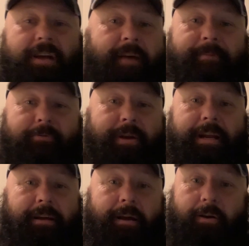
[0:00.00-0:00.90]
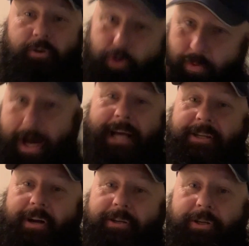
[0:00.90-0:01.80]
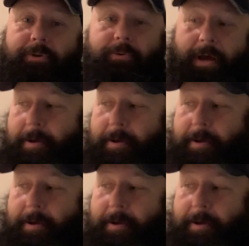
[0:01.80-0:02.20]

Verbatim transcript: I've been reading, you guys are too.